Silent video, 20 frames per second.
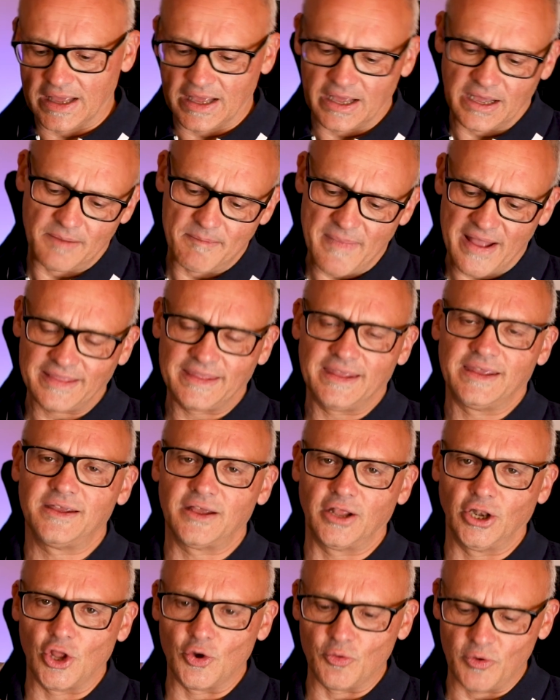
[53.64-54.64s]
mate
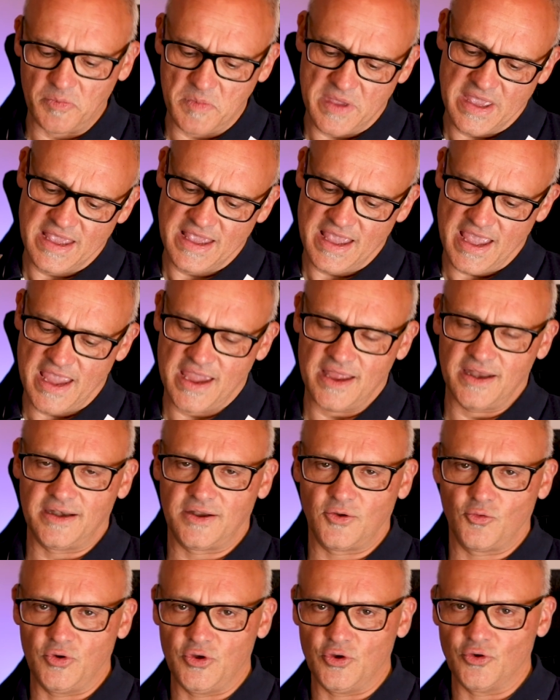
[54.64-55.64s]
along with me, and
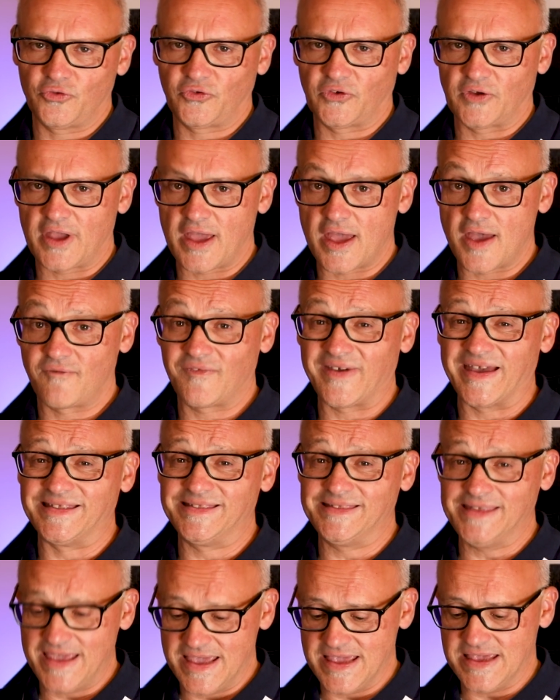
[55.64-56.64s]
we also have a
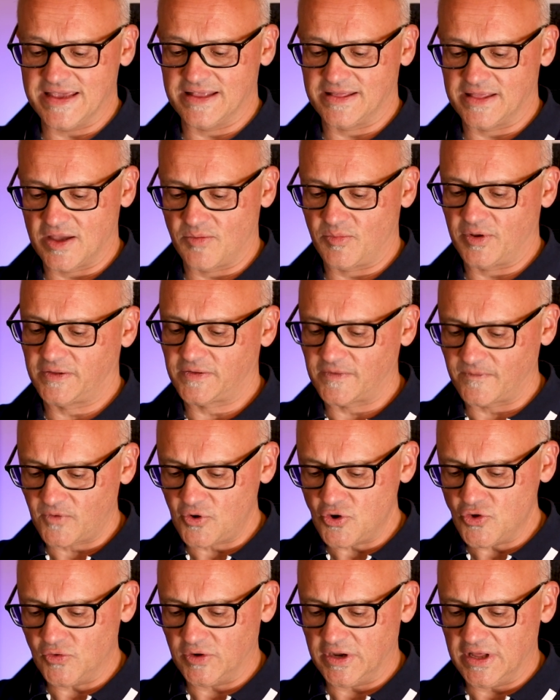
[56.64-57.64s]
tea in there, but it's a
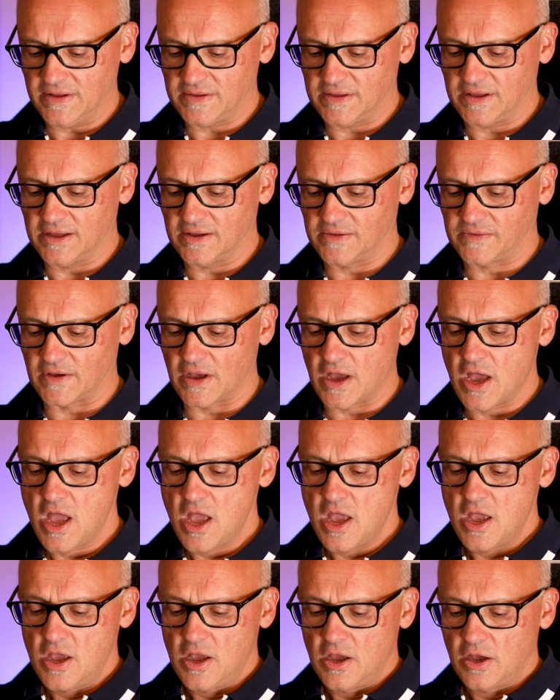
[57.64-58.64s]
very unique tea. It's a
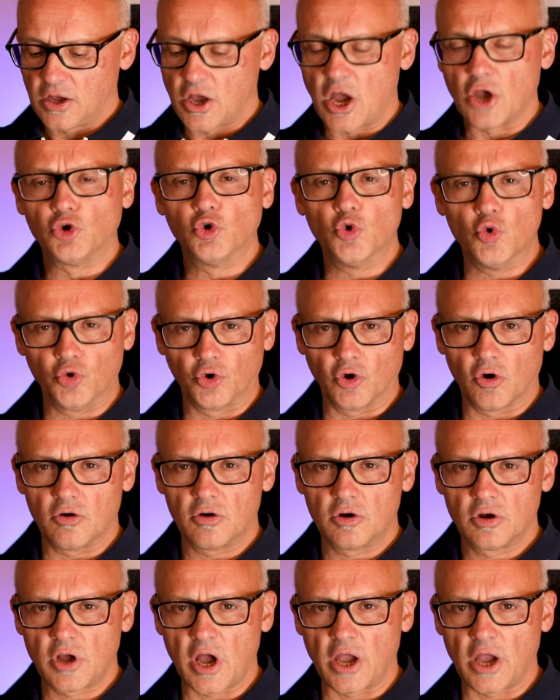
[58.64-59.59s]
gaikuro,